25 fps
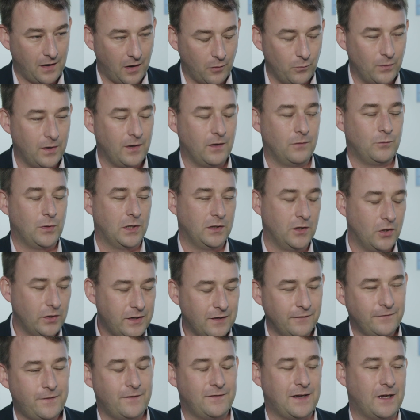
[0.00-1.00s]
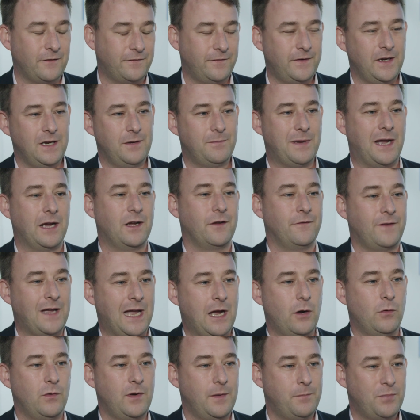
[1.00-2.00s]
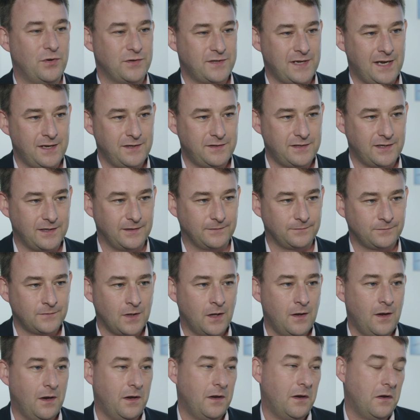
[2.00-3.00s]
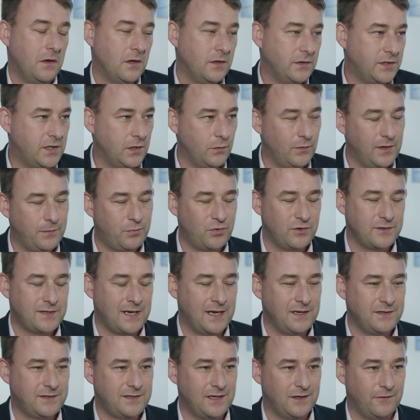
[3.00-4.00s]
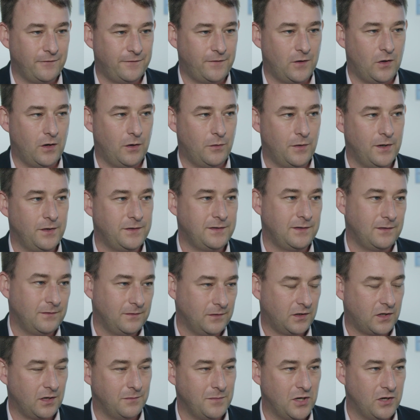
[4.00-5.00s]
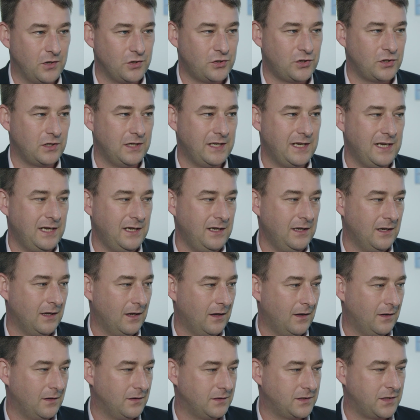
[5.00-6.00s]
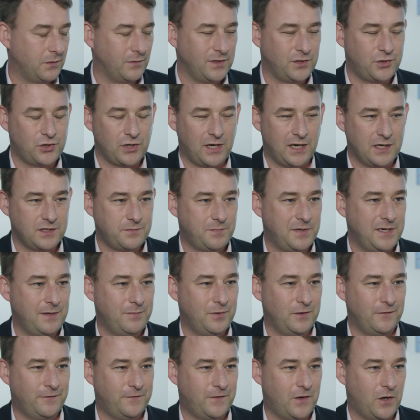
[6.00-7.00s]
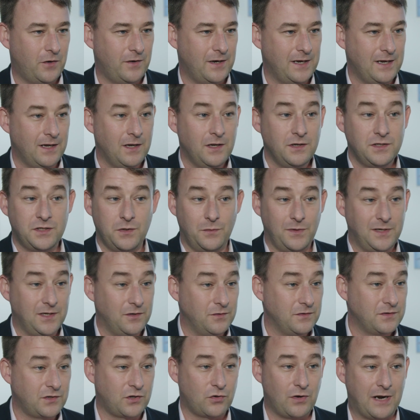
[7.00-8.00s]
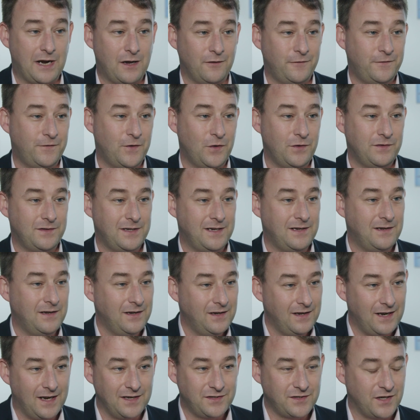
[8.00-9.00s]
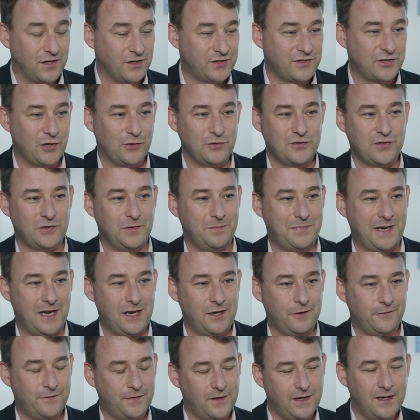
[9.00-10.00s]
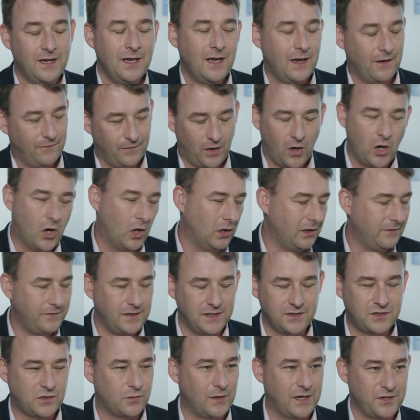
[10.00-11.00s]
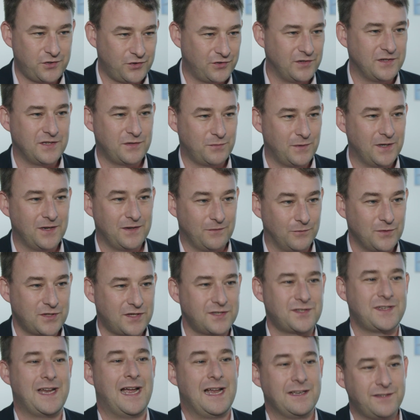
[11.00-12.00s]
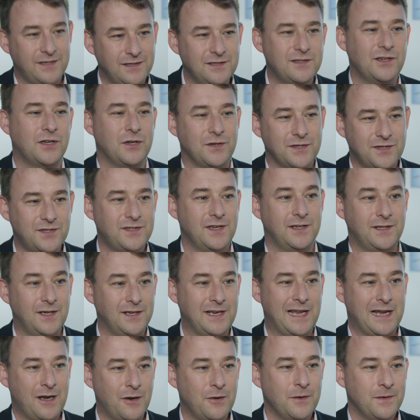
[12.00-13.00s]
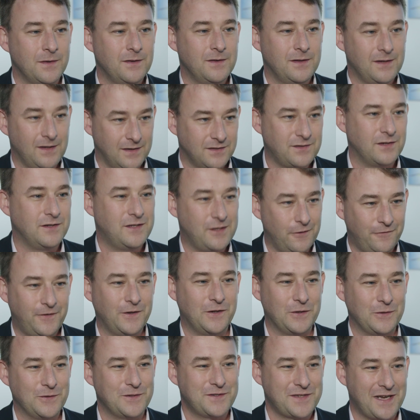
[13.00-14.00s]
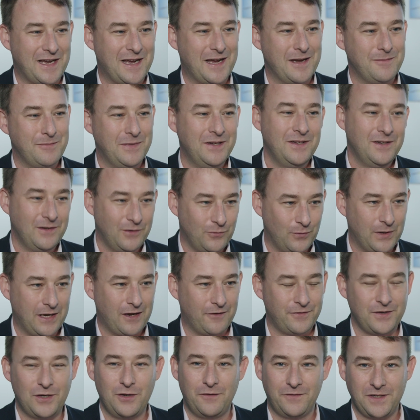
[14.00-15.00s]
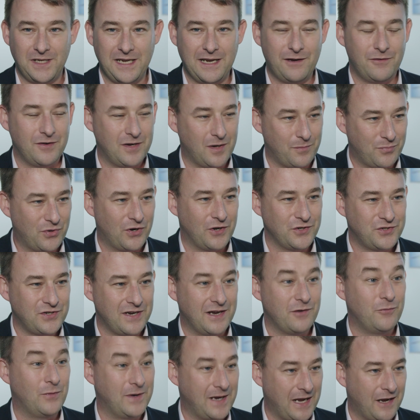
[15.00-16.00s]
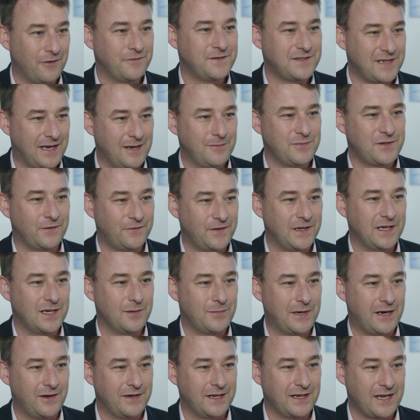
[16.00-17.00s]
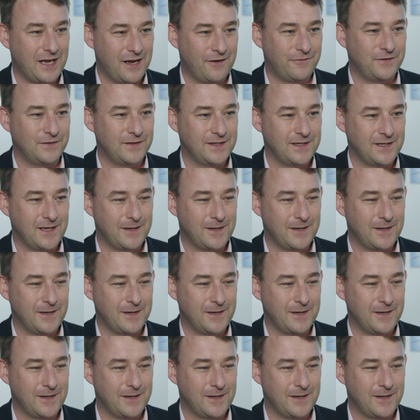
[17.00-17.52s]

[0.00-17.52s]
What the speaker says: And we're looking for that feedback of how we present it. Do we present it forward commercially? Do we charge people for it? Do we use crowdfunding? Is it a social benefit? All of these questions we're starting to consider now. It's a difficult time. We have another year in the project, and we have time to think about it carefully.